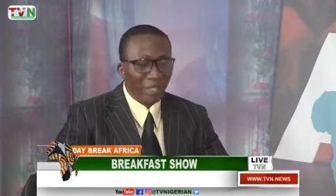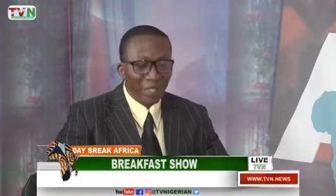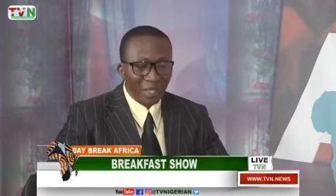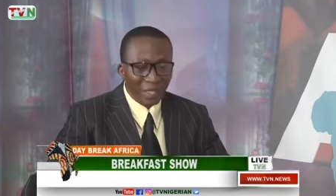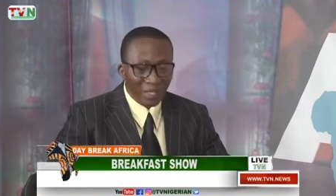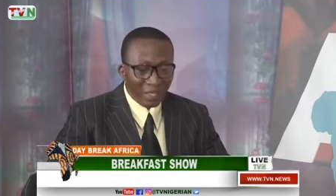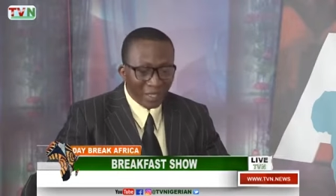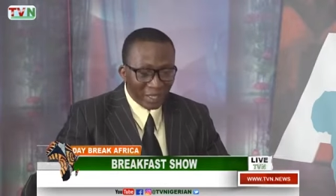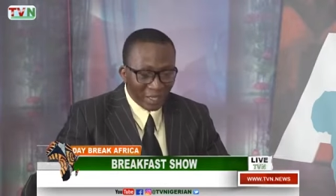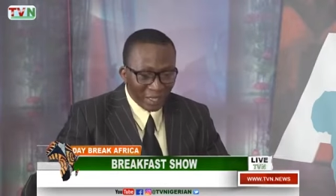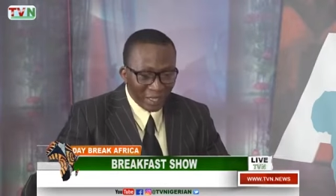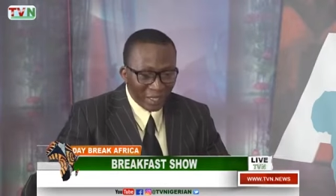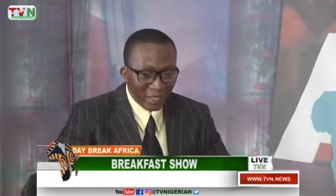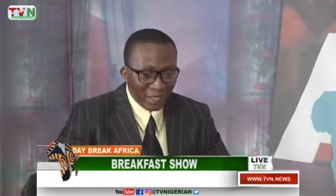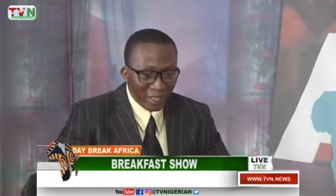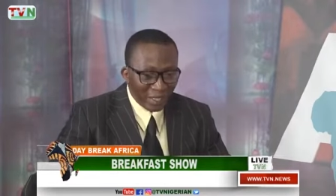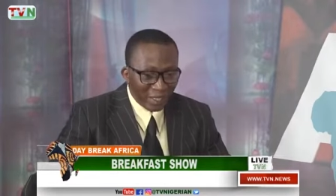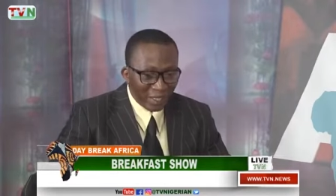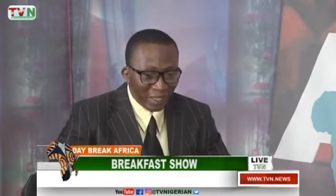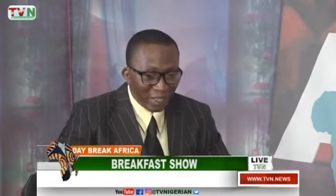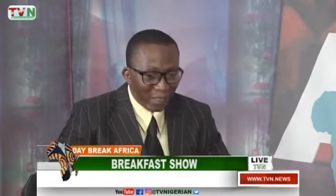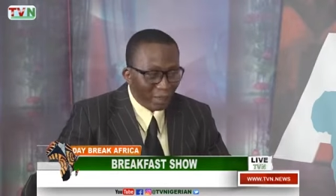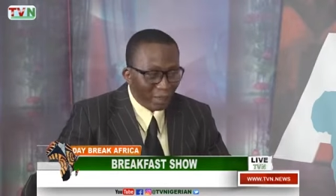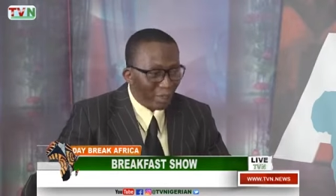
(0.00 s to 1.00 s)
the,
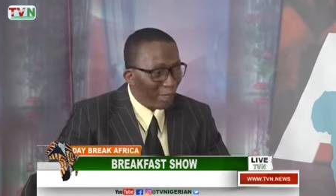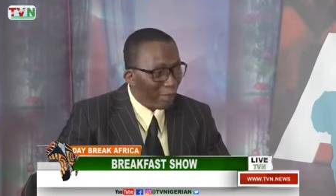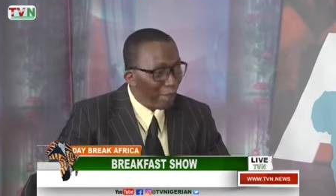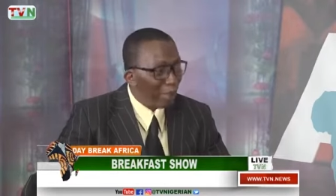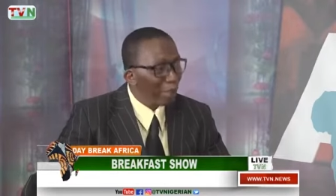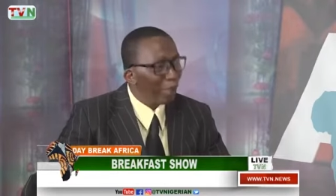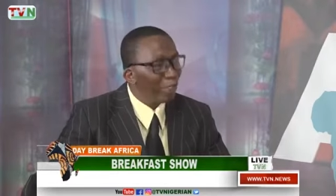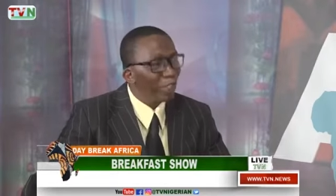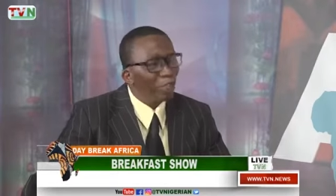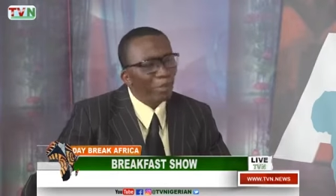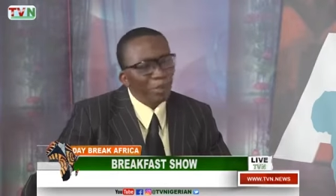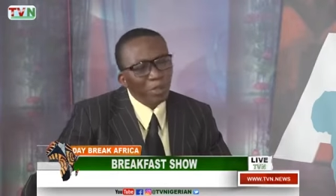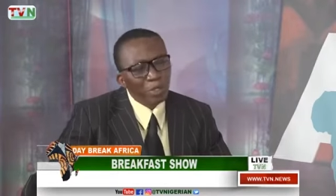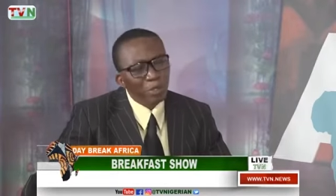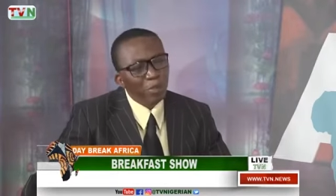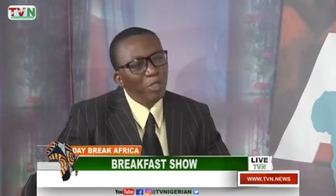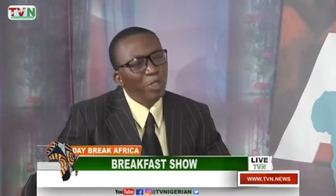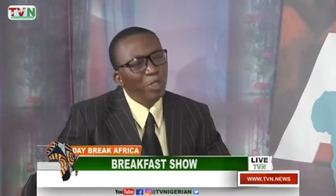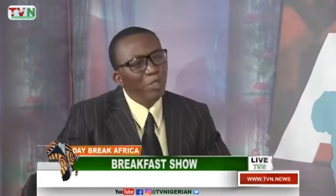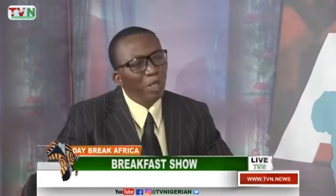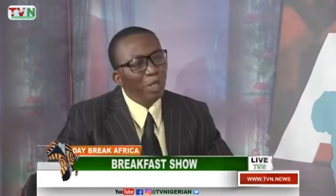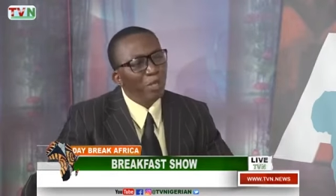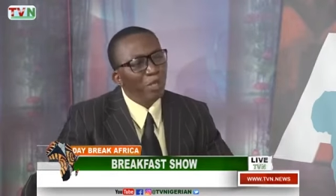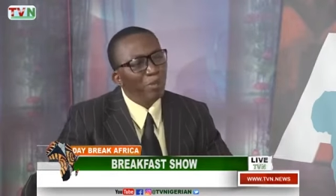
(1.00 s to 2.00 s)
the, the drama, but it was supposed to be
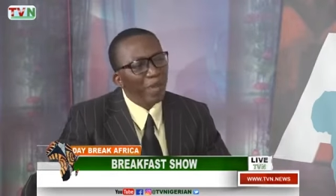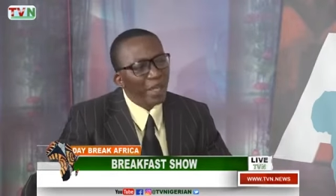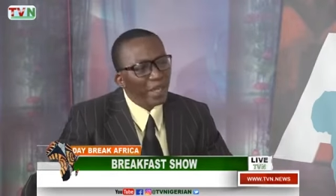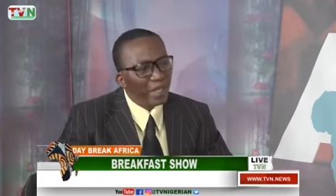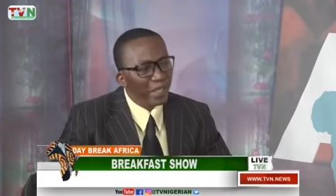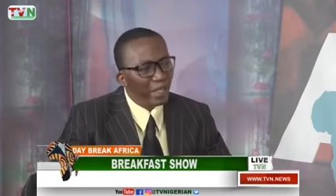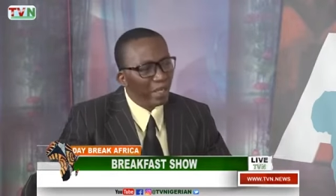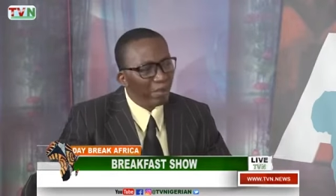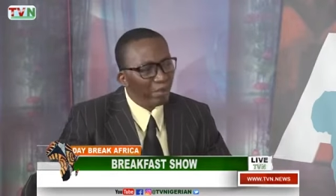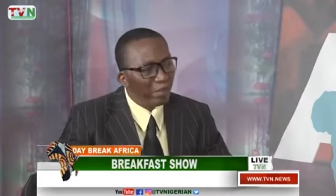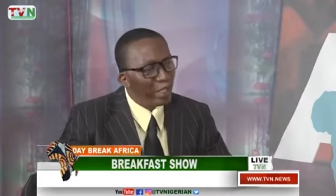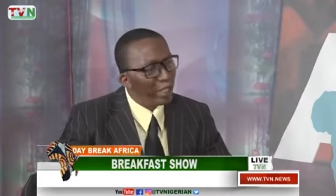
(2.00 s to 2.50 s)
done by them.